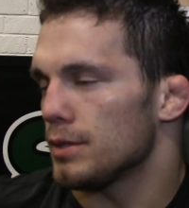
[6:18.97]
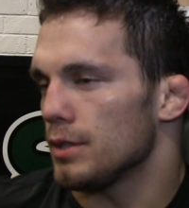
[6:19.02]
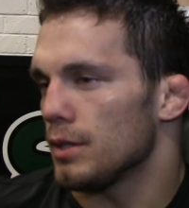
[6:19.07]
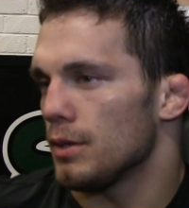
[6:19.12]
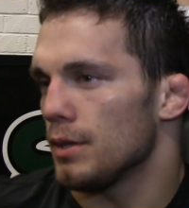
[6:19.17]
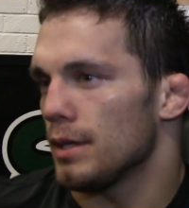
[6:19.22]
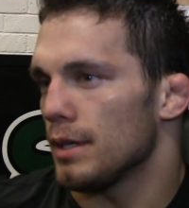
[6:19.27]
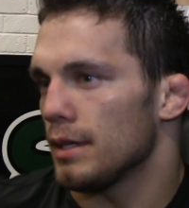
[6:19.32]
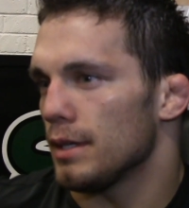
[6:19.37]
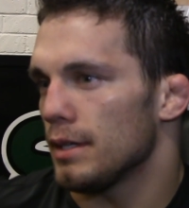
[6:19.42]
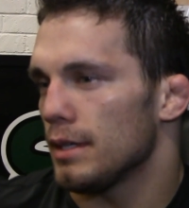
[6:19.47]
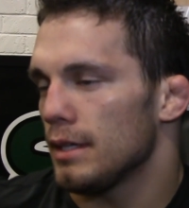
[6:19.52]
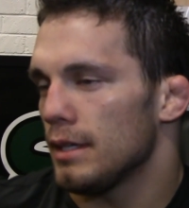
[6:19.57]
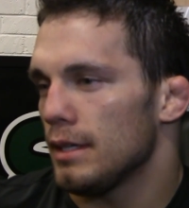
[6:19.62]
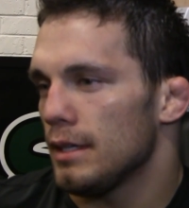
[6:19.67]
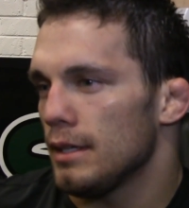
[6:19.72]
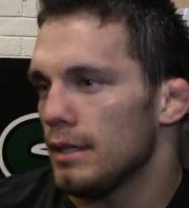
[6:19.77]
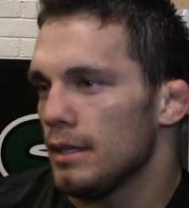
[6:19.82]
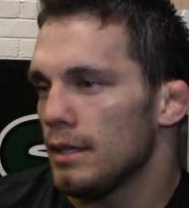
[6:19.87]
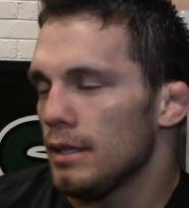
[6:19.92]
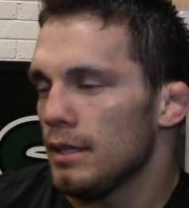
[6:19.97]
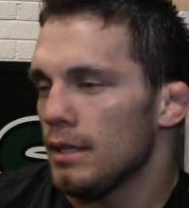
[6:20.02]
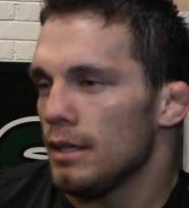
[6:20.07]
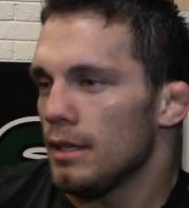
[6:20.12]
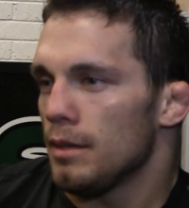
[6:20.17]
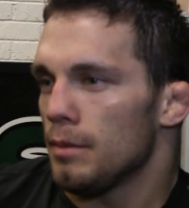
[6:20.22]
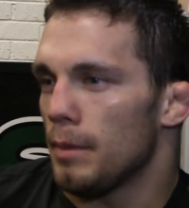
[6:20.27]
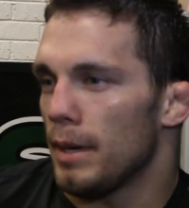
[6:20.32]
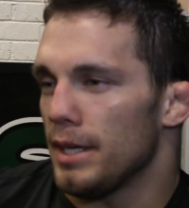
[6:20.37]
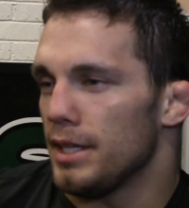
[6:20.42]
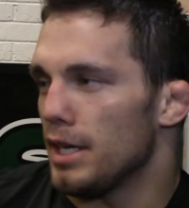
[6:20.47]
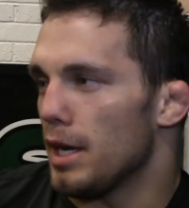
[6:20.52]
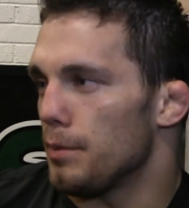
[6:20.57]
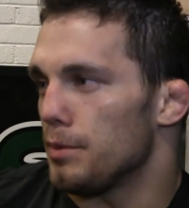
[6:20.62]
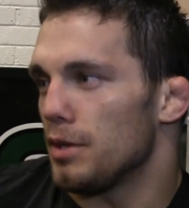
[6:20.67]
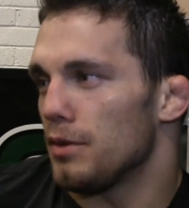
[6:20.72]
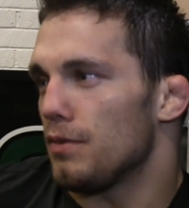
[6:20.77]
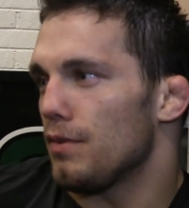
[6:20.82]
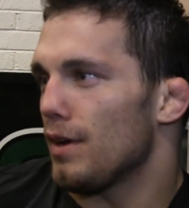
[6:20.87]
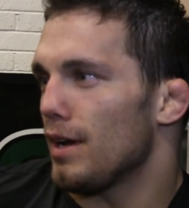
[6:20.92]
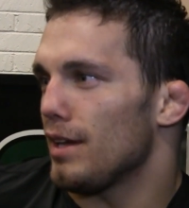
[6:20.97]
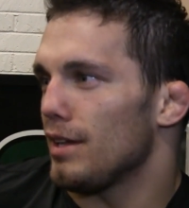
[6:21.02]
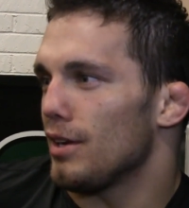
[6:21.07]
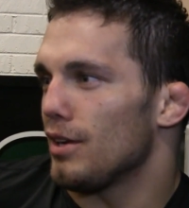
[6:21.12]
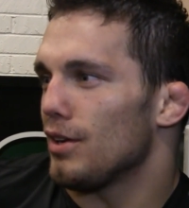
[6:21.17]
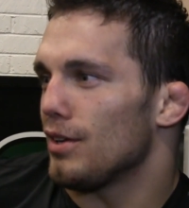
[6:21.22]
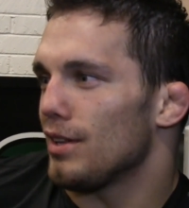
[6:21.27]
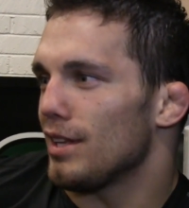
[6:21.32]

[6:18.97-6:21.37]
So my job is to fight.